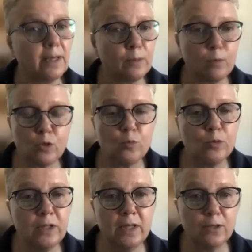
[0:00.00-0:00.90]
as much
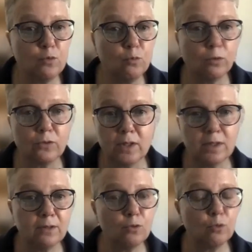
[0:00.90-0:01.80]
money as you
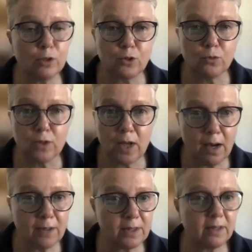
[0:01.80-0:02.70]
wanted, no questions
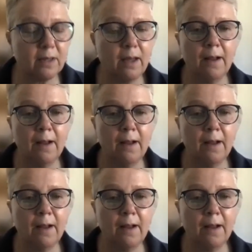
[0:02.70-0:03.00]
asked.